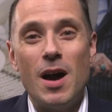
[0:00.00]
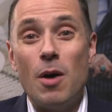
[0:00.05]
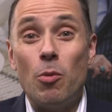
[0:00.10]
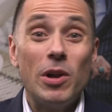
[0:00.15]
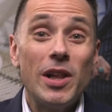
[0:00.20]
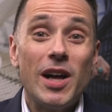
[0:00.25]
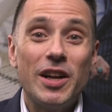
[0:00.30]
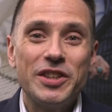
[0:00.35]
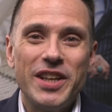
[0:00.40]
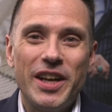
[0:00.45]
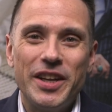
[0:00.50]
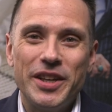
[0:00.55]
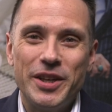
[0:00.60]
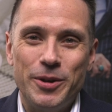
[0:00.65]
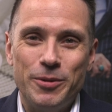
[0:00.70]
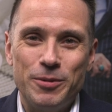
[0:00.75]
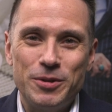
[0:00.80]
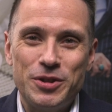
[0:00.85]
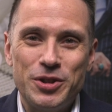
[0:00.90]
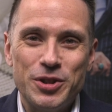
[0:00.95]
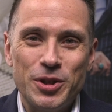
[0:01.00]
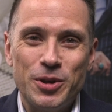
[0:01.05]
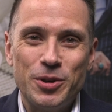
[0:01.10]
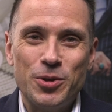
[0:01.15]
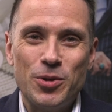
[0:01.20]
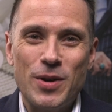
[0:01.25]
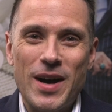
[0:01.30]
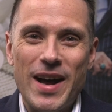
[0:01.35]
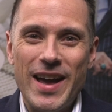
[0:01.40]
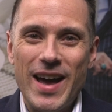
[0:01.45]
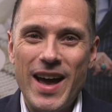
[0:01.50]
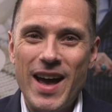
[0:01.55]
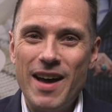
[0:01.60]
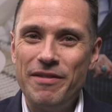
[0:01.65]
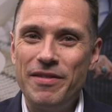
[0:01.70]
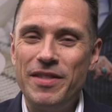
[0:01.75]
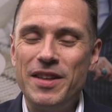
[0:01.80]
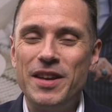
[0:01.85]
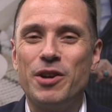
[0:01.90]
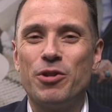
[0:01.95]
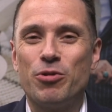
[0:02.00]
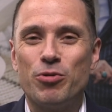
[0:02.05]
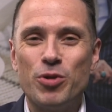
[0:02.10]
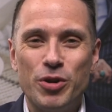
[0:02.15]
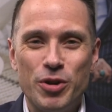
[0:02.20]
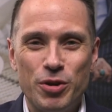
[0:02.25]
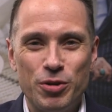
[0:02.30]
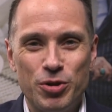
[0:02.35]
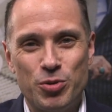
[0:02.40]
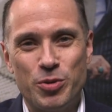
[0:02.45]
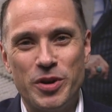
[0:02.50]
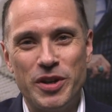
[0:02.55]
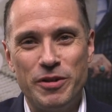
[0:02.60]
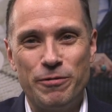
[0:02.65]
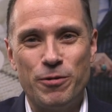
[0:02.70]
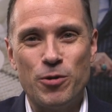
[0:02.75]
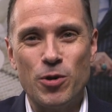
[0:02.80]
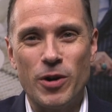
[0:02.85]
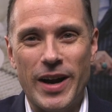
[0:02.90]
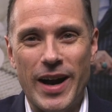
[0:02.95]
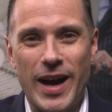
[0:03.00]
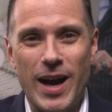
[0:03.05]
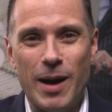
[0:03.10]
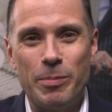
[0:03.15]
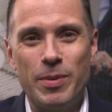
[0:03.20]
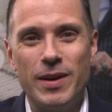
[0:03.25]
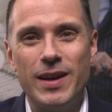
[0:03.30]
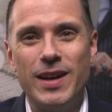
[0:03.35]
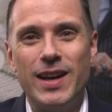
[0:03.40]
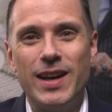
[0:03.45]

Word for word: Well, I'll tell you. So I have the Chrono24 app.